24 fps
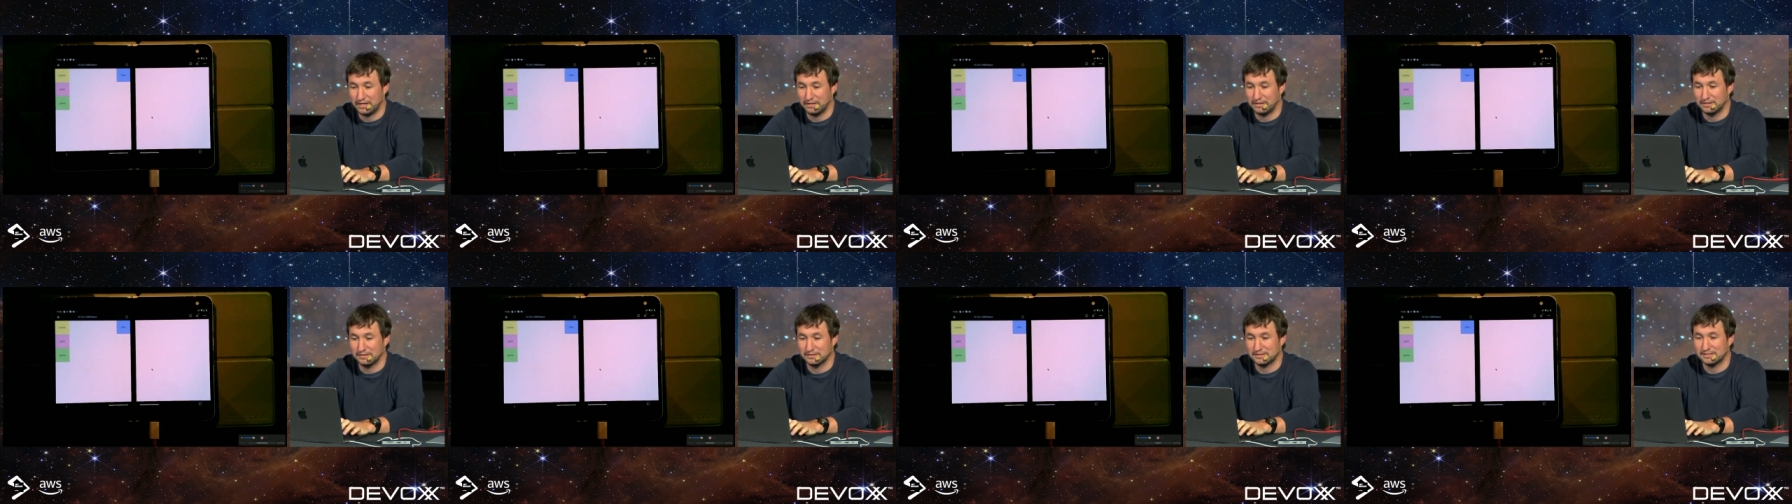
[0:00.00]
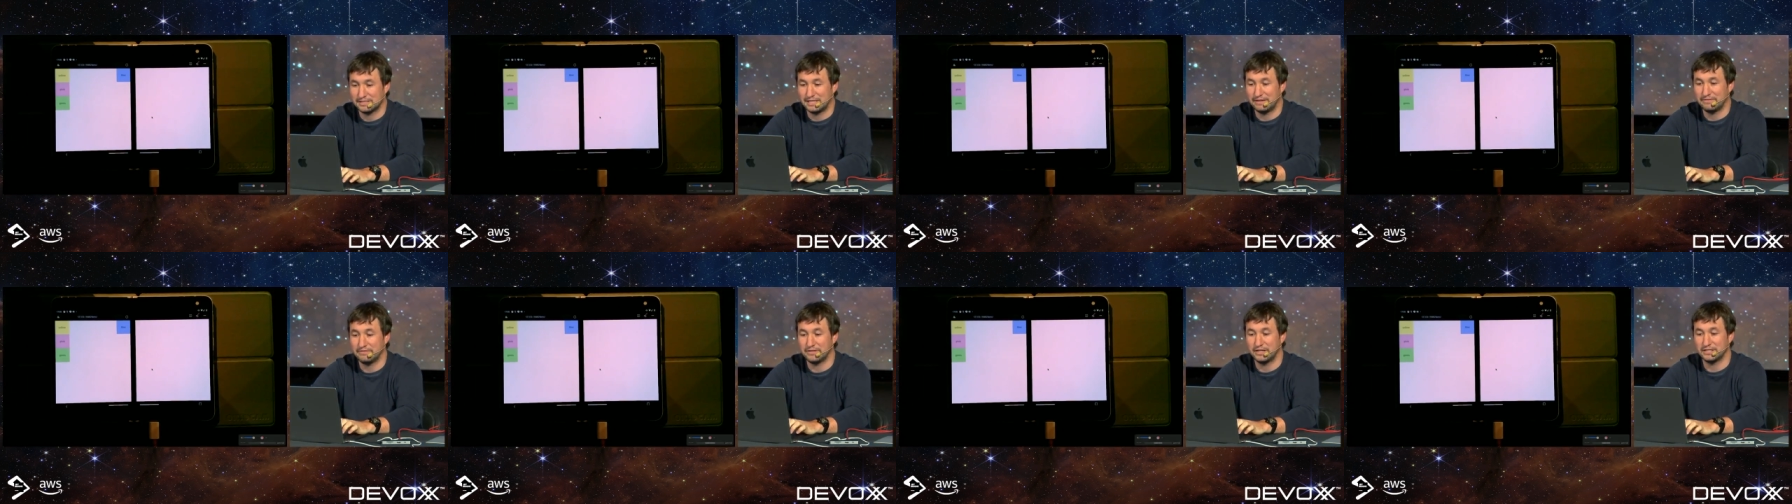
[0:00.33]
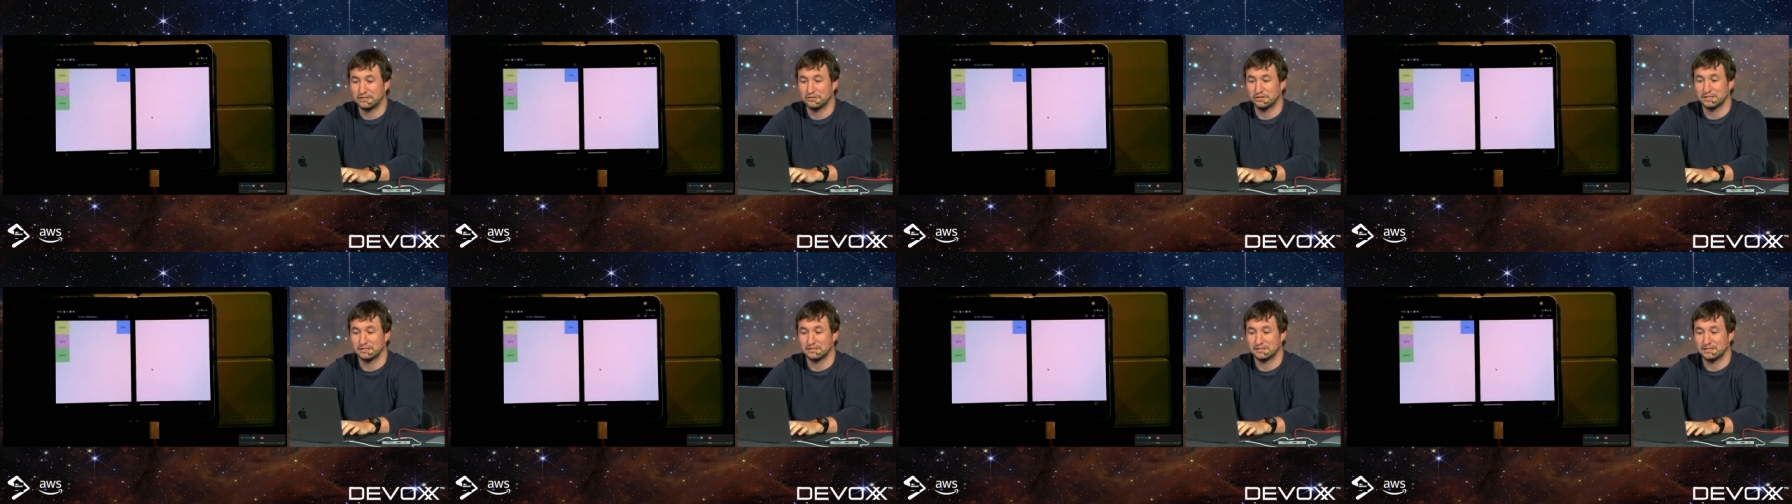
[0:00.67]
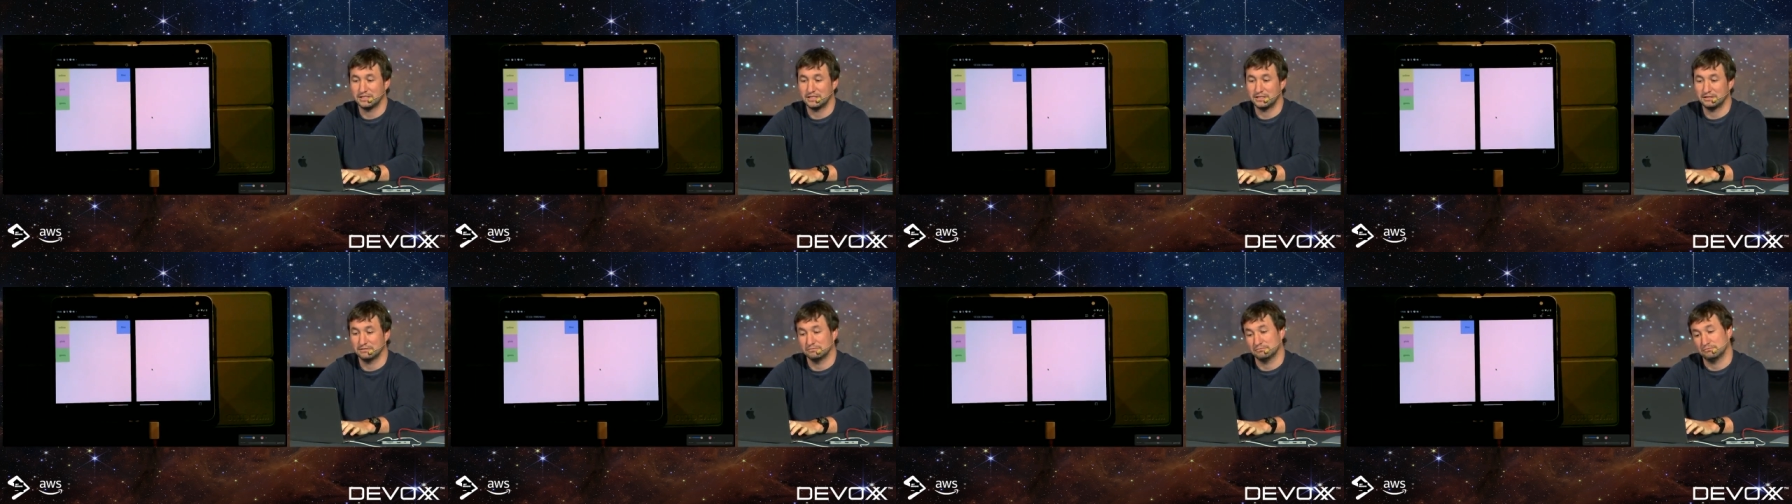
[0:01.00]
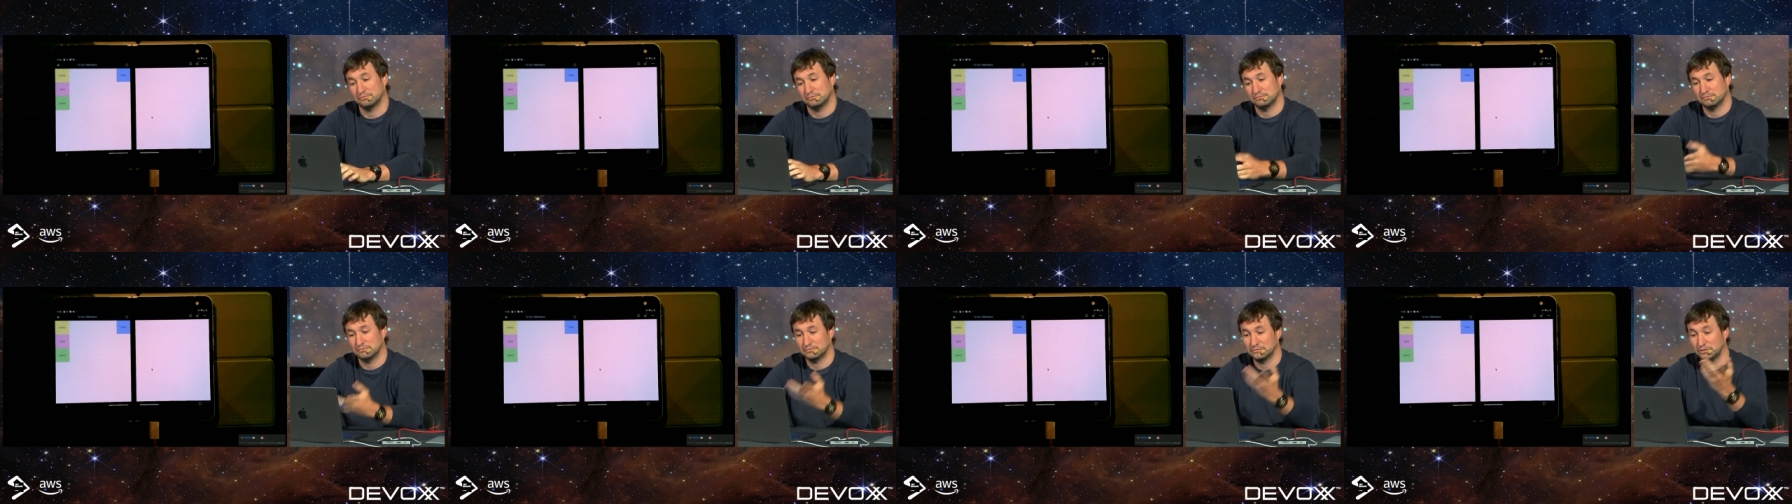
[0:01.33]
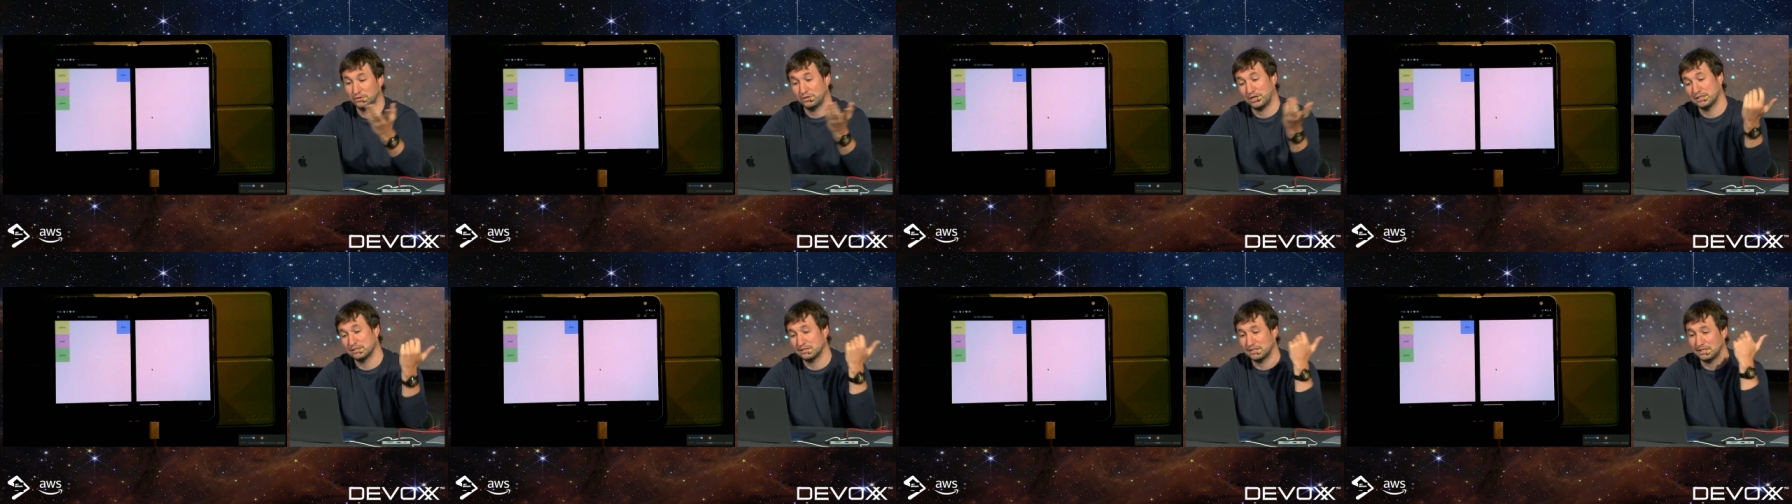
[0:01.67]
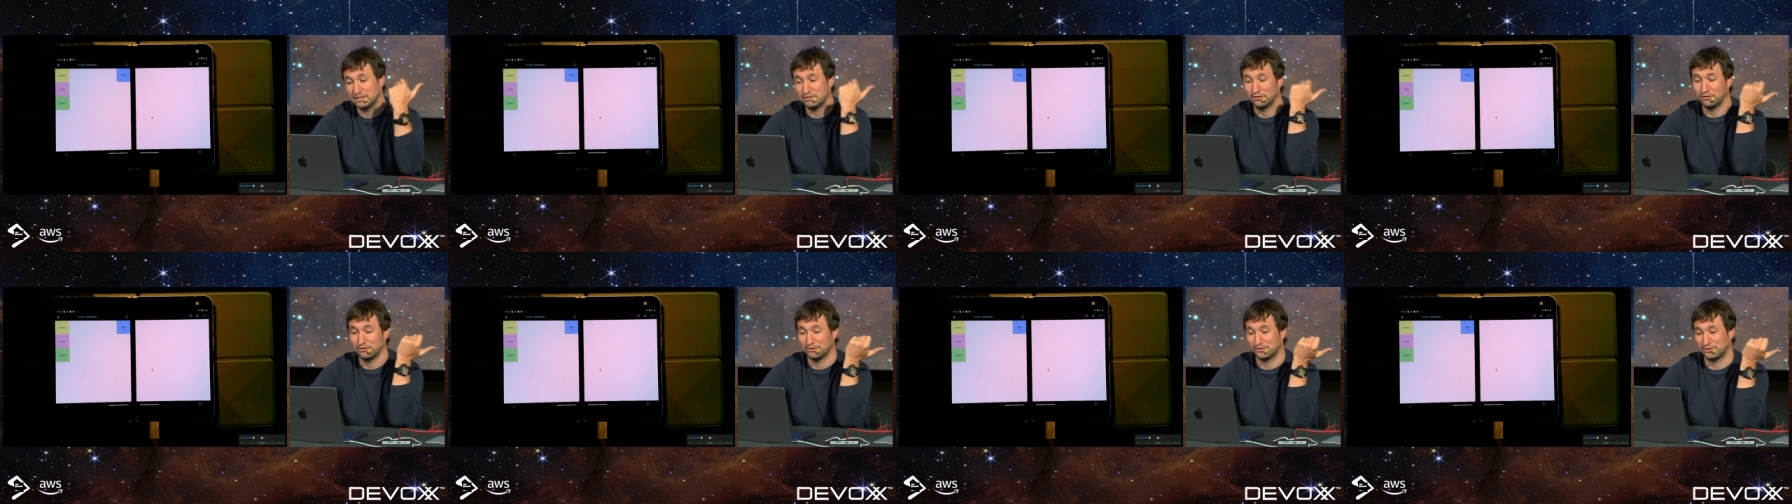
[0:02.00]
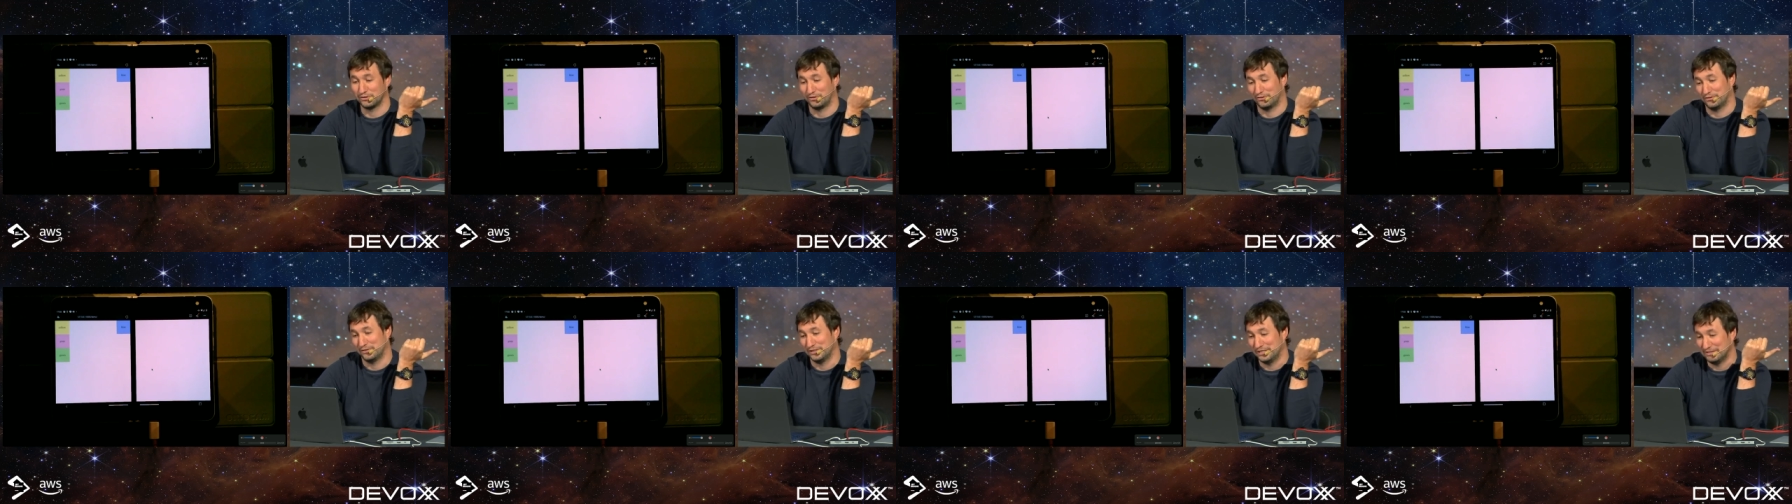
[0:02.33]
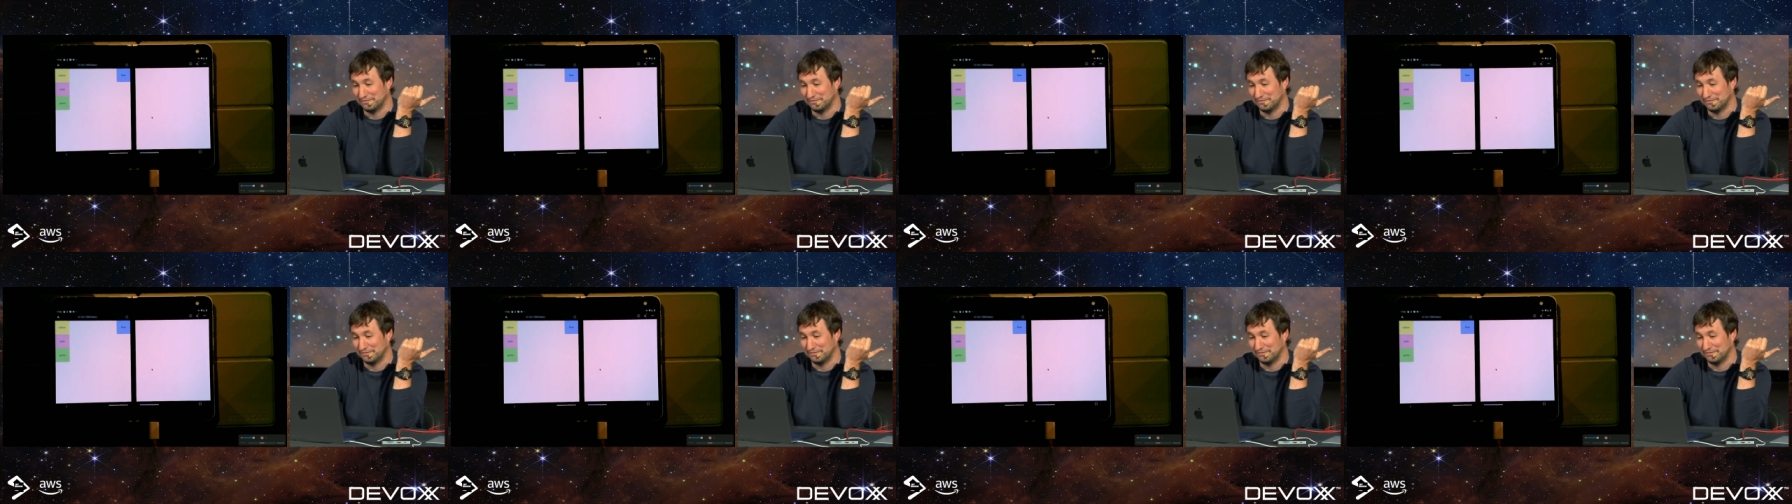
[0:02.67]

I save that, you can see you can see it also on the